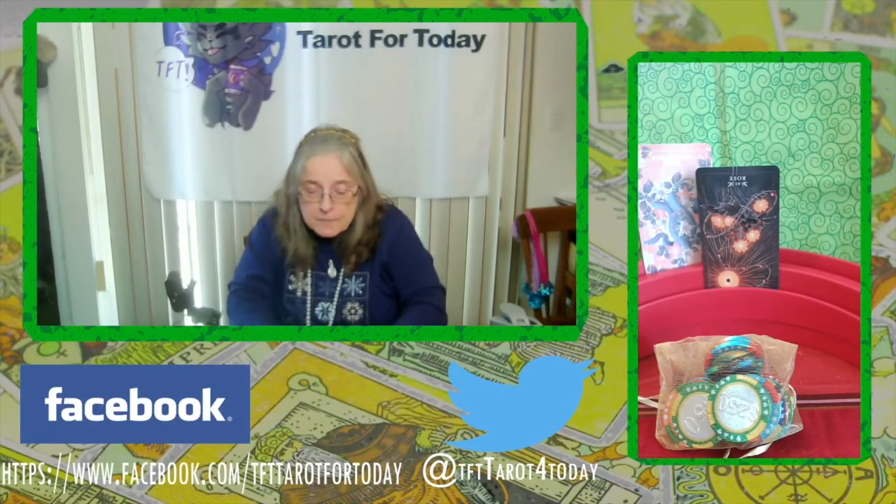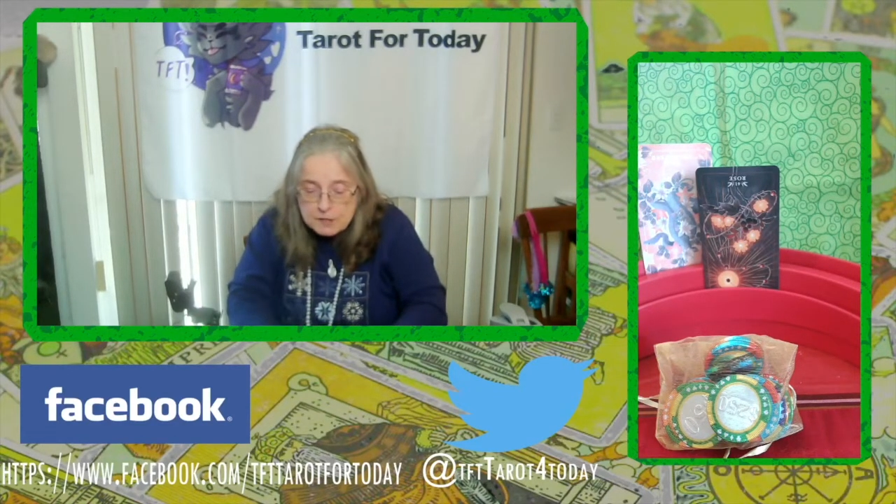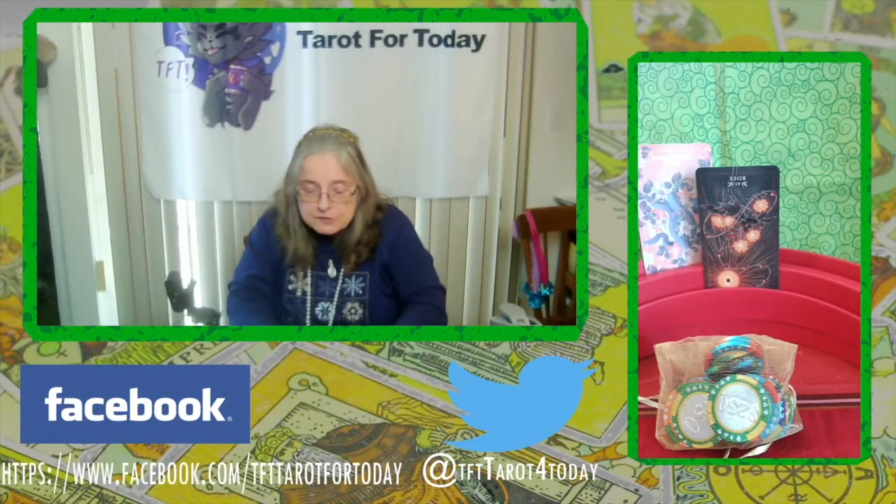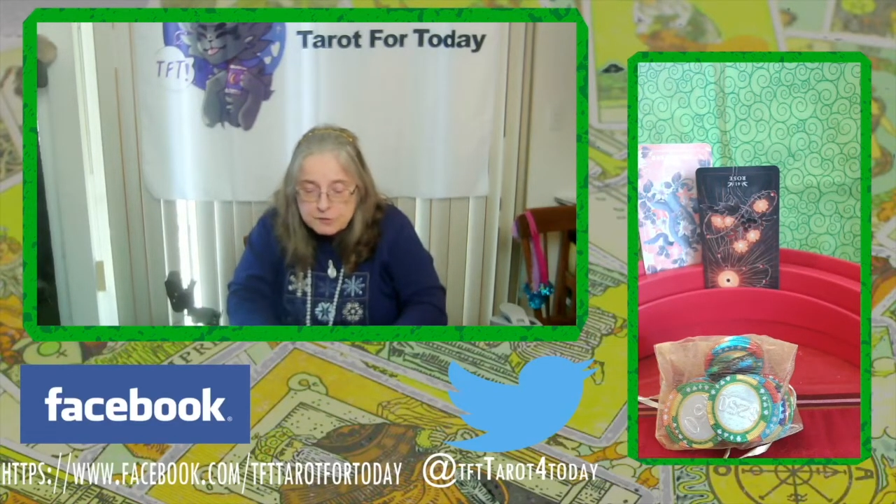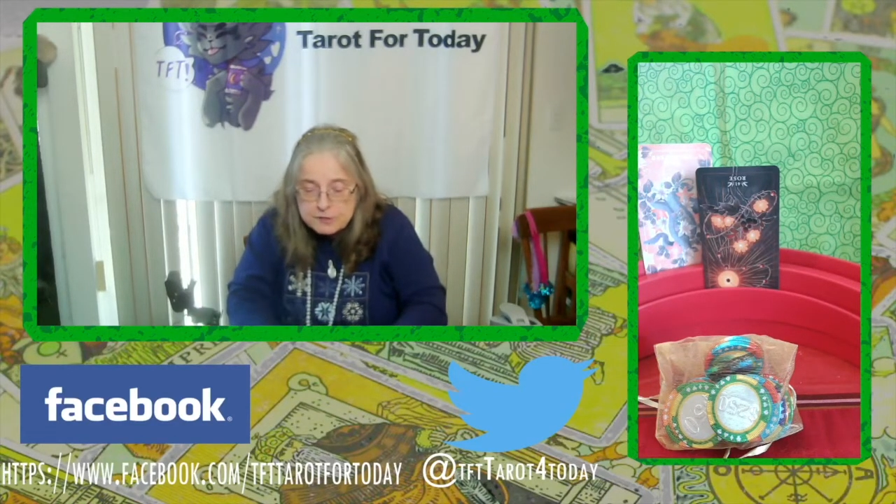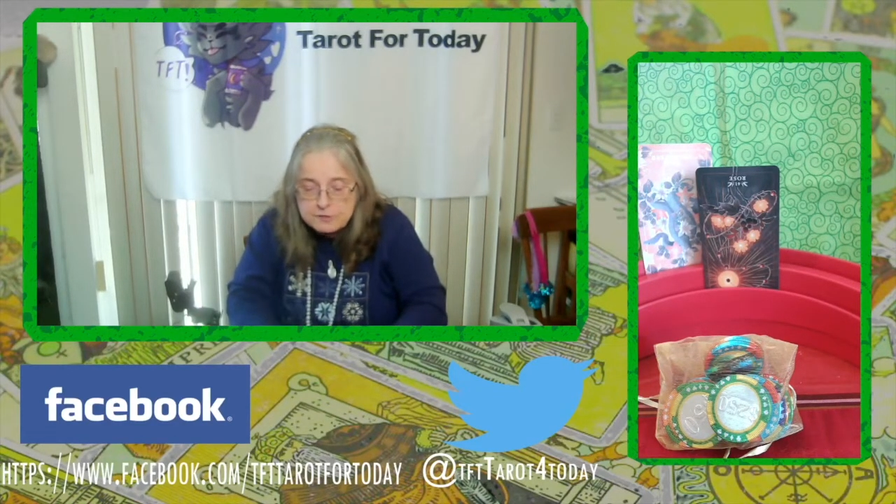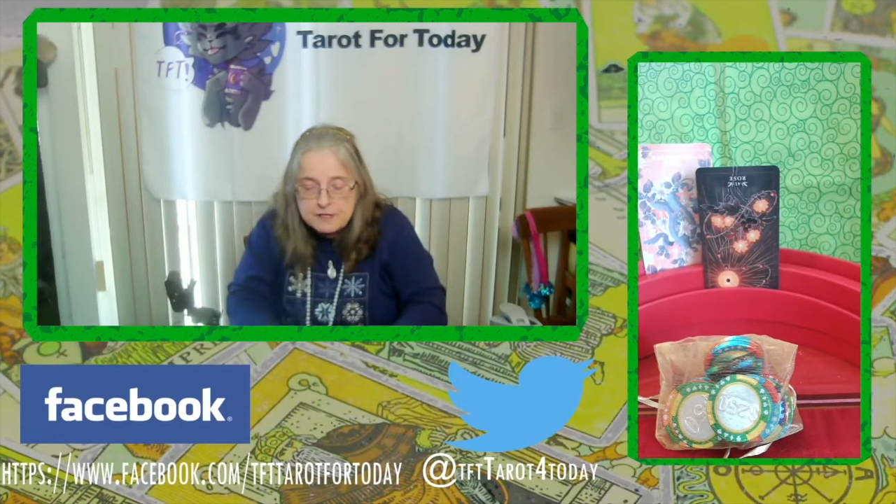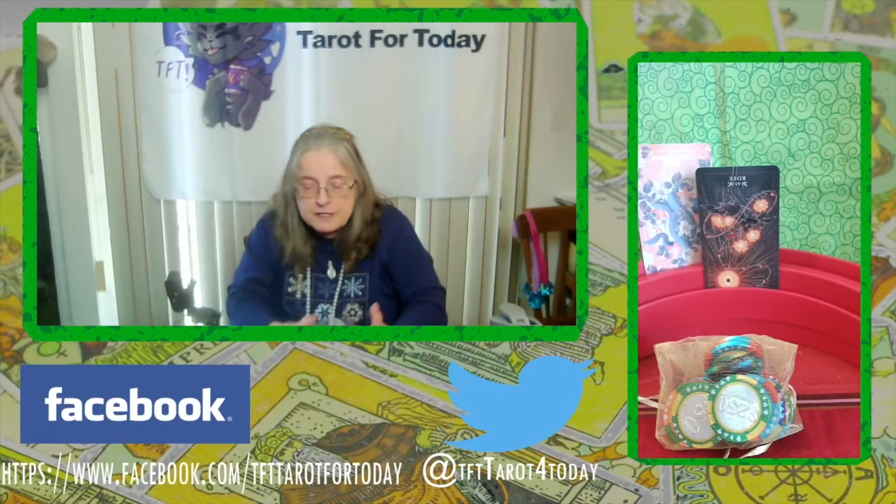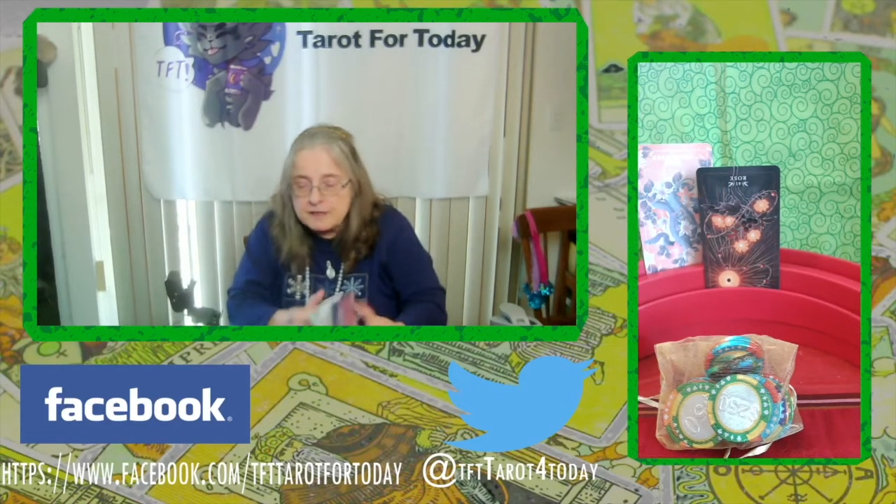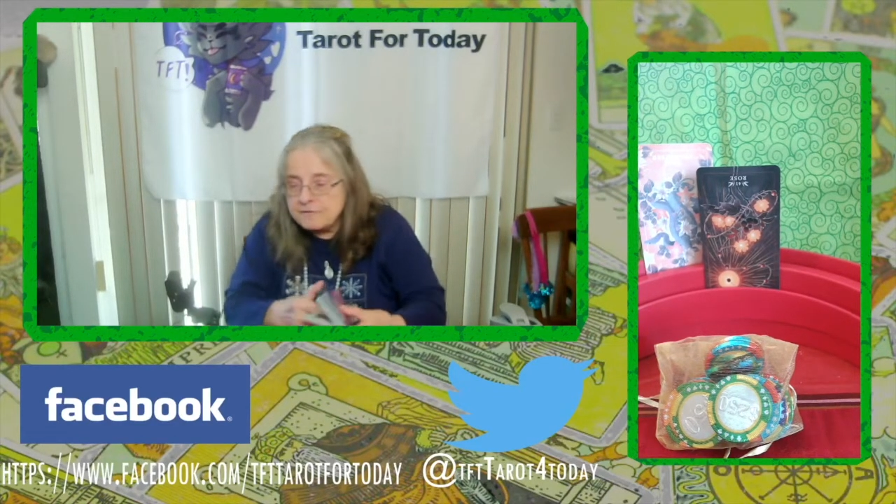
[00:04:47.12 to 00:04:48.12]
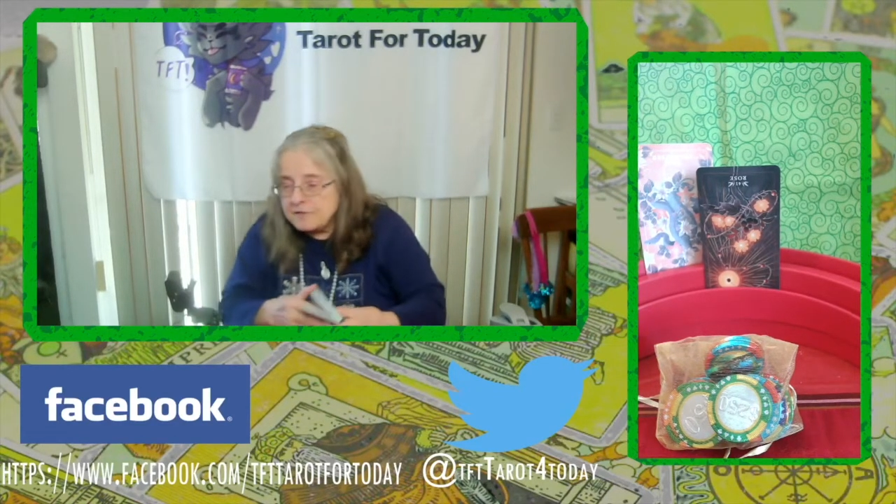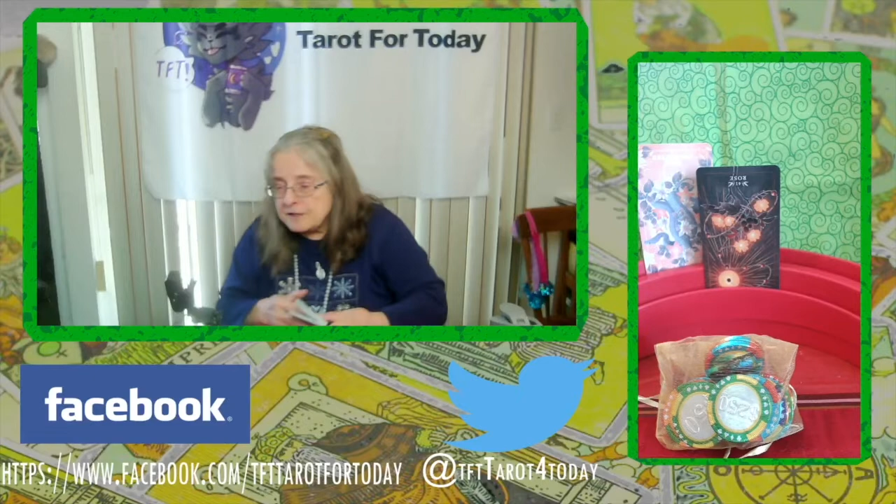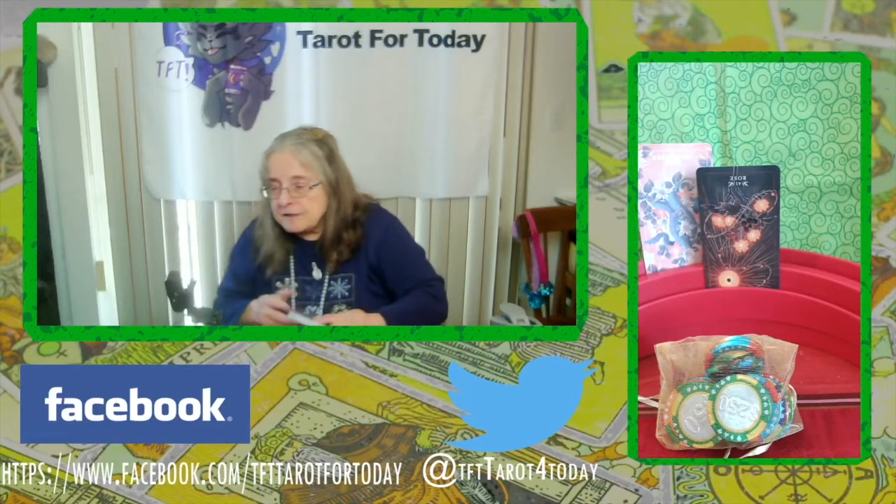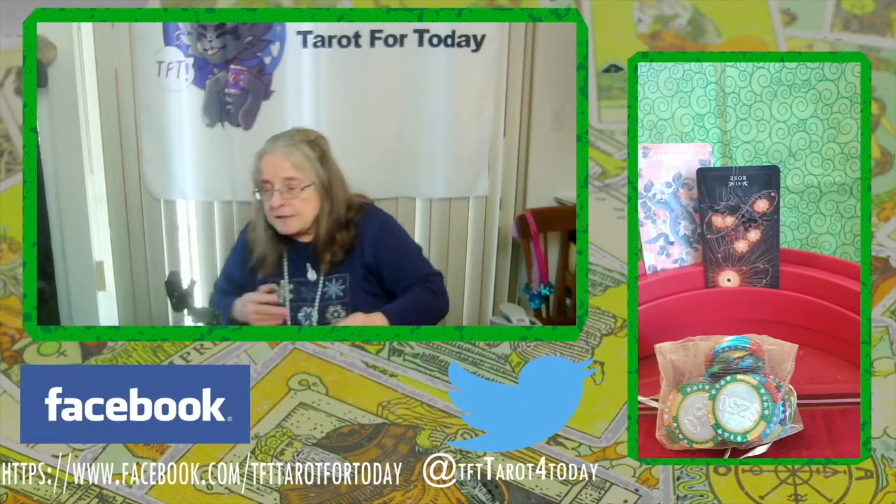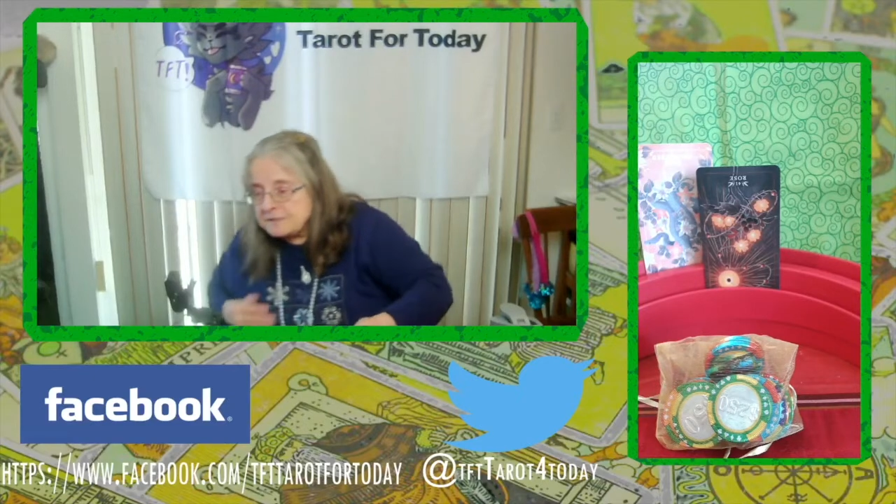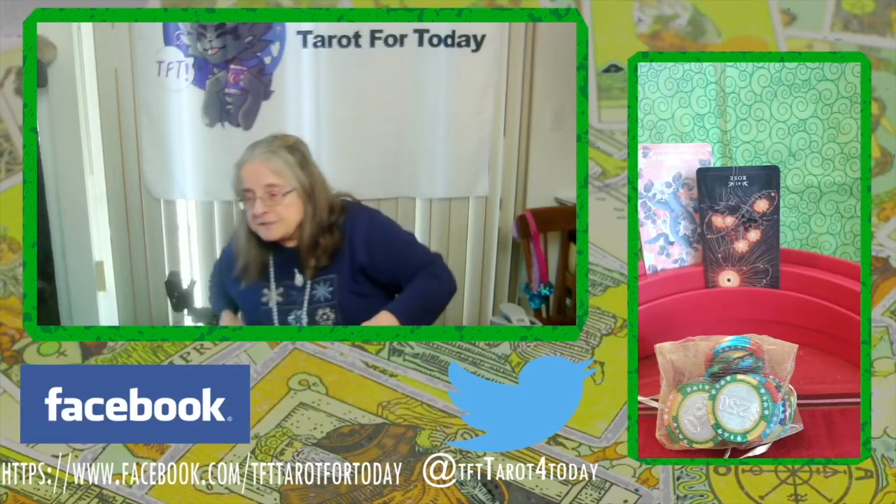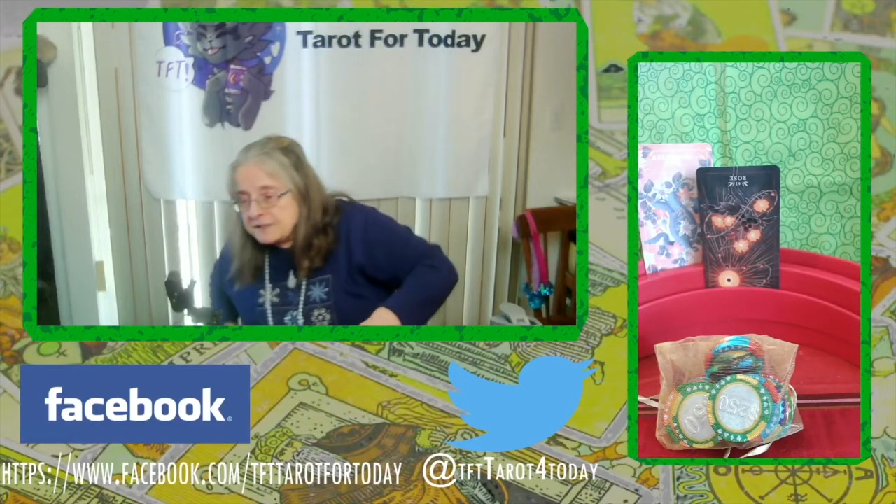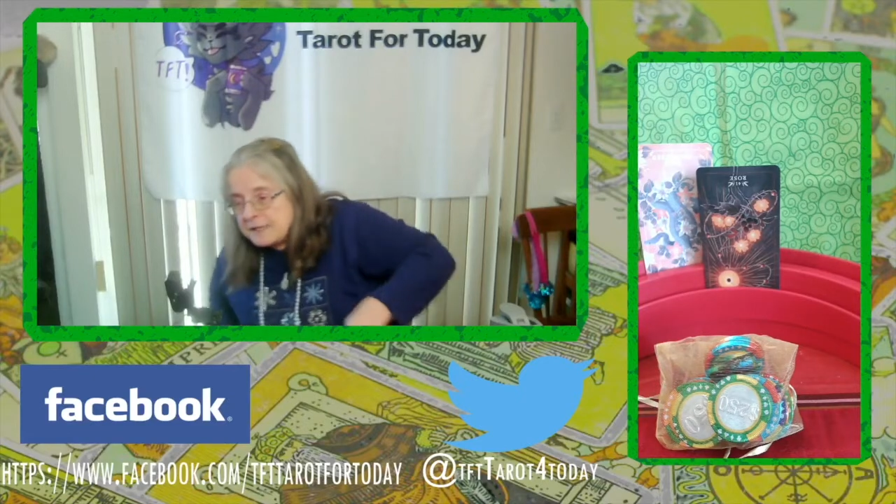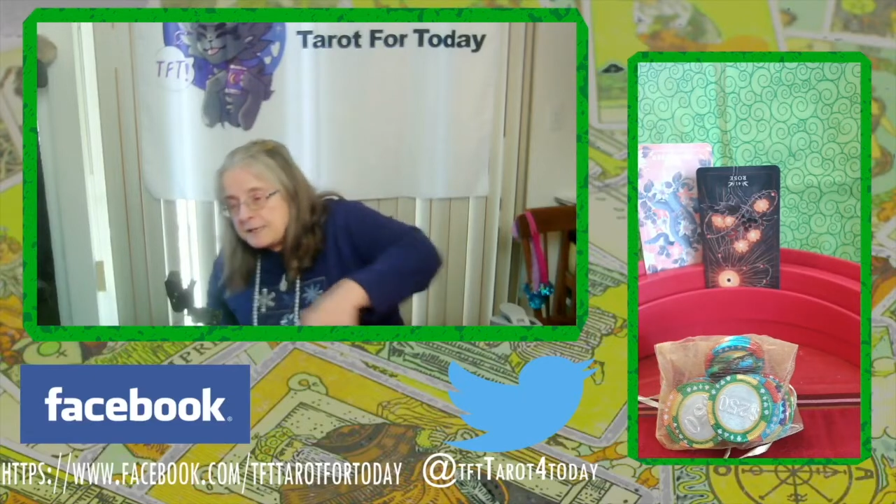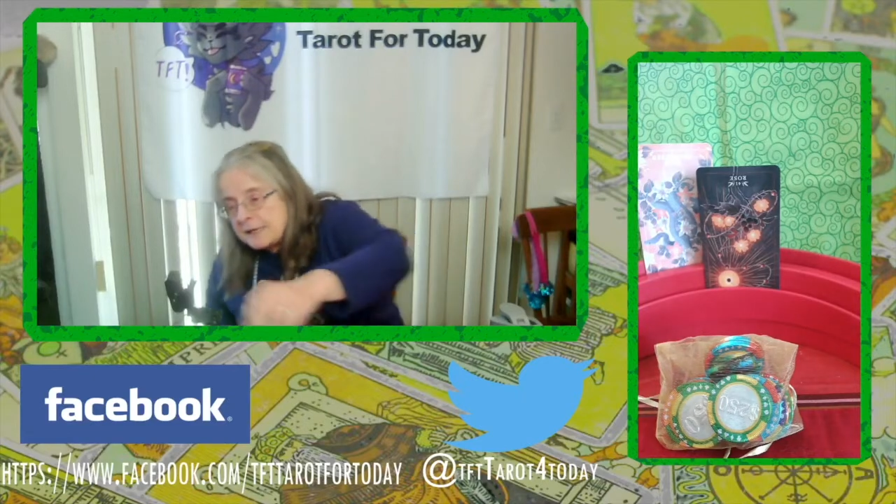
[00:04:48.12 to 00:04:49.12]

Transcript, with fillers: So I do think they fit nicely,